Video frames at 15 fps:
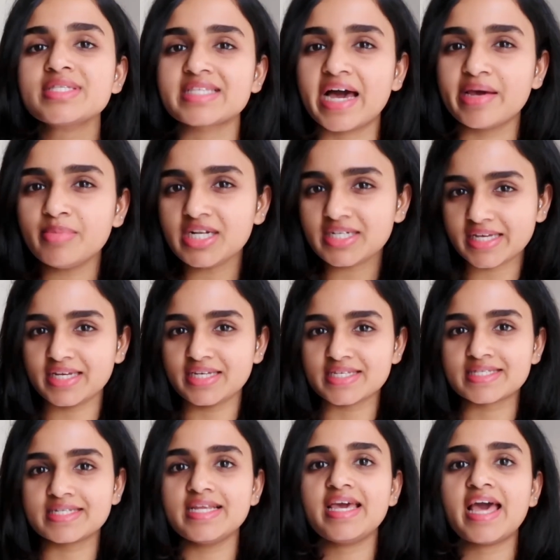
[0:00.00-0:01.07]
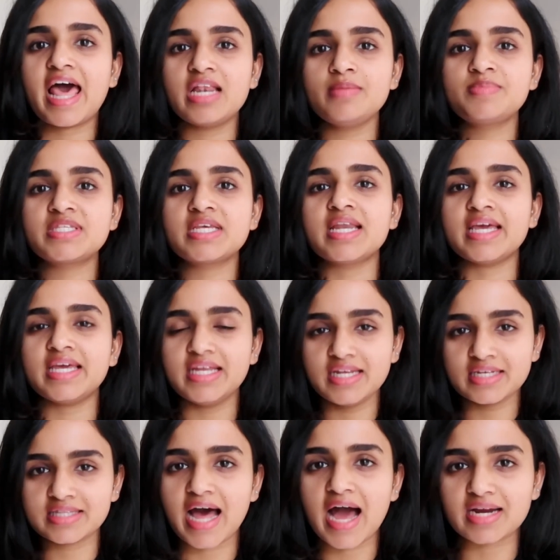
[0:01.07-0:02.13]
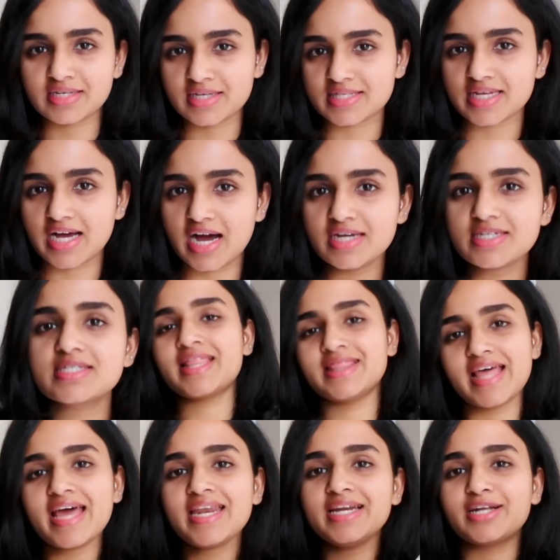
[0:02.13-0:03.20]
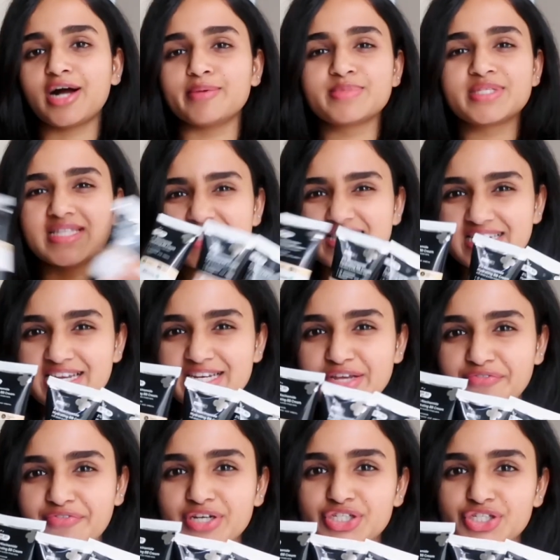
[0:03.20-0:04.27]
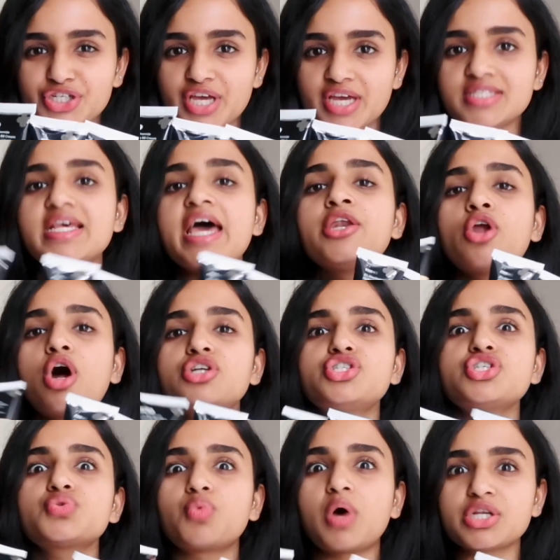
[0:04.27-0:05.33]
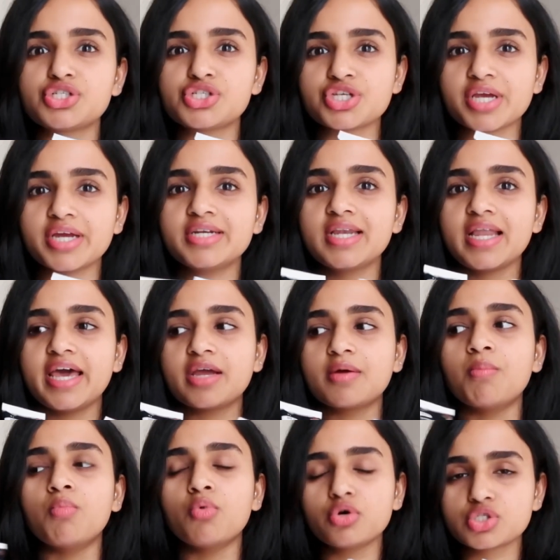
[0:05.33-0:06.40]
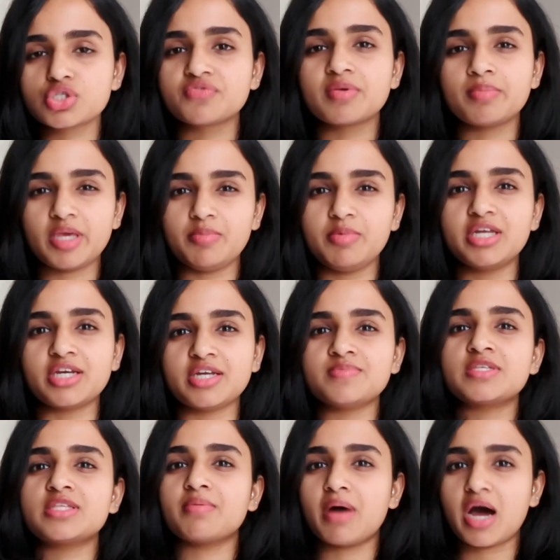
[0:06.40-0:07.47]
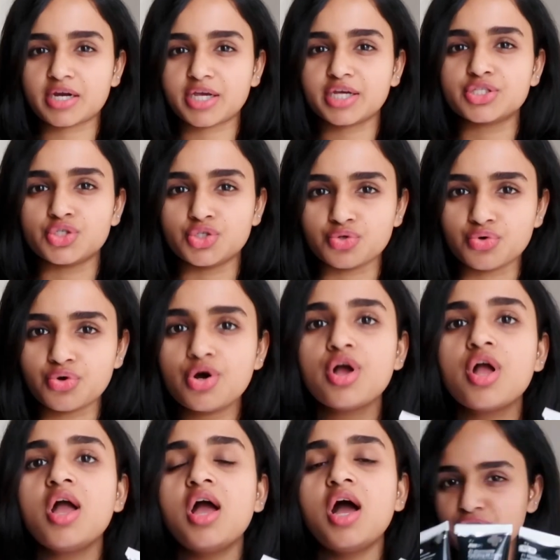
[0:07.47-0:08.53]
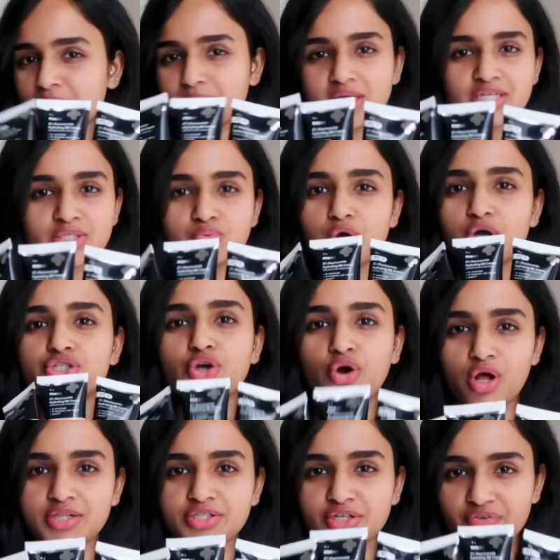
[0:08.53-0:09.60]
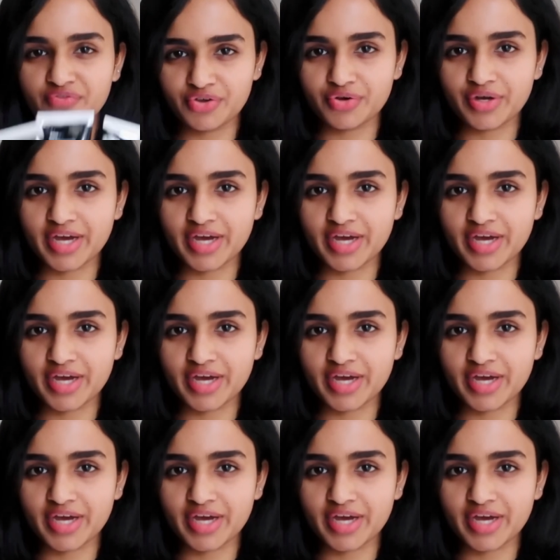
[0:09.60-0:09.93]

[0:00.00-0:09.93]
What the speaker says: simultaneously helps in healing the acne scars. And then it comes in 3 different shades, and not just one shade like most of the BB creams in the markets do. So I'm gonna swatch all 3 for you